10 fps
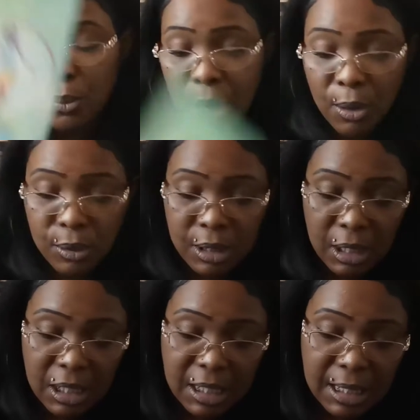the world.
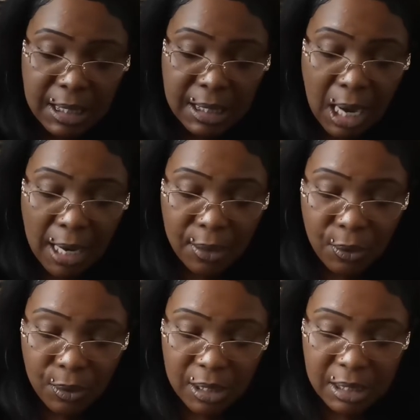So this is a
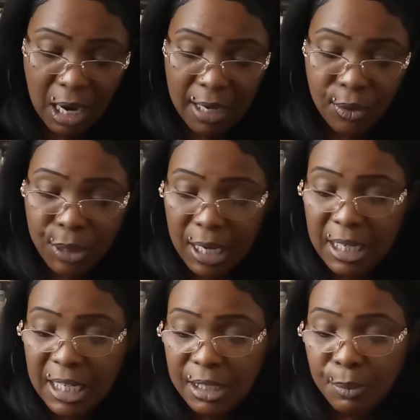cycle
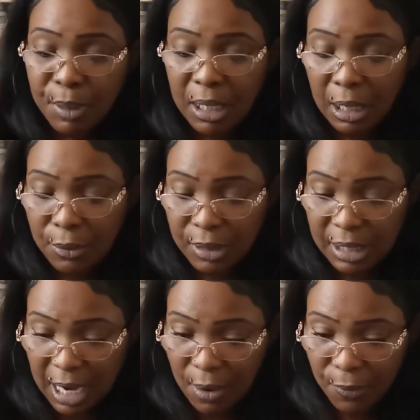that needs to be
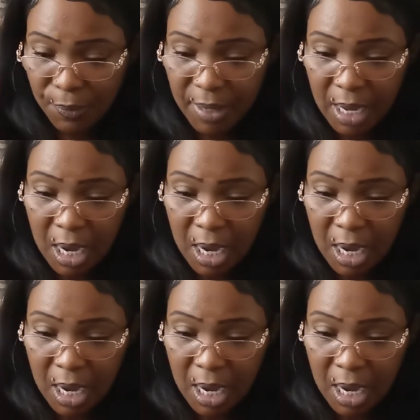closed out.